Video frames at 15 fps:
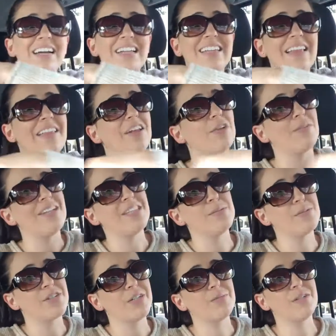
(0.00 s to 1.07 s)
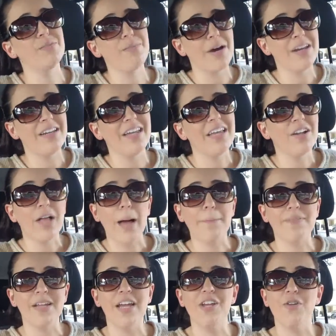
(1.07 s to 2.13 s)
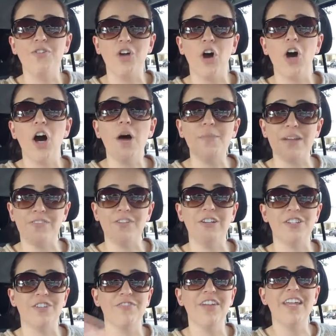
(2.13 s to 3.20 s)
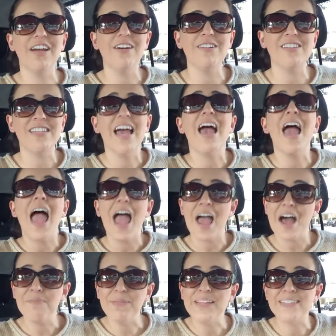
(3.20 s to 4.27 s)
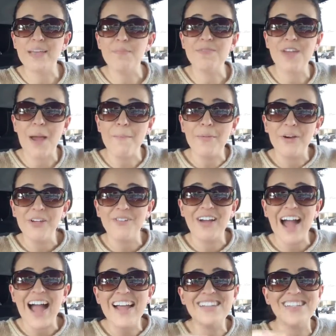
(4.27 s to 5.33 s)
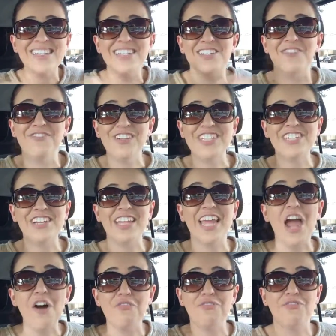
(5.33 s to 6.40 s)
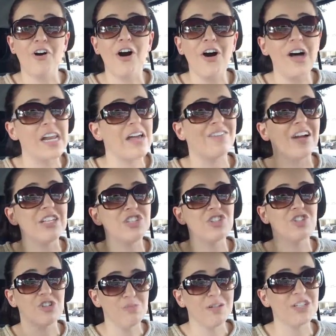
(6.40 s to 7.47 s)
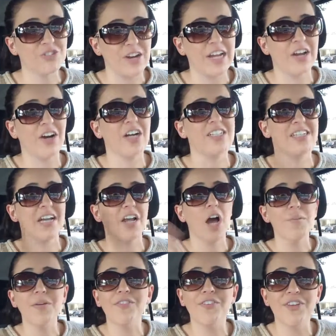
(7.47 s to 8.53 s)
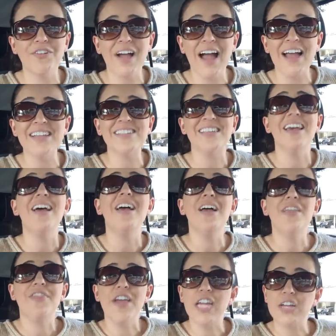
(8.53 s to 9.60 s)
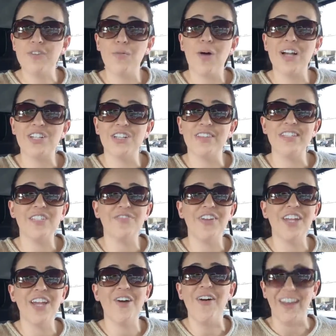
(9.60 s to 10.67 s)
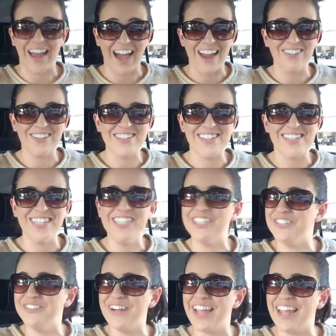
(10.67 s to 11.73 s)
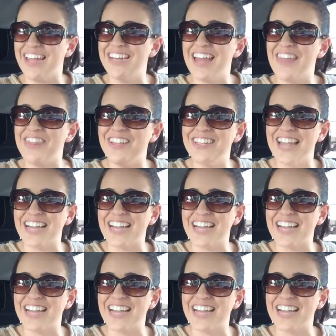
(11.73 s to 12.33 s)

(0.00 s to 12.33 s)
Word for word: click that little red subscription button. It'll update you to all my future videos. Happy September, you guys. Guys, it is officially fall, and I've got so much great content coming for you guys. Thank you for watching this video, and I will see you in the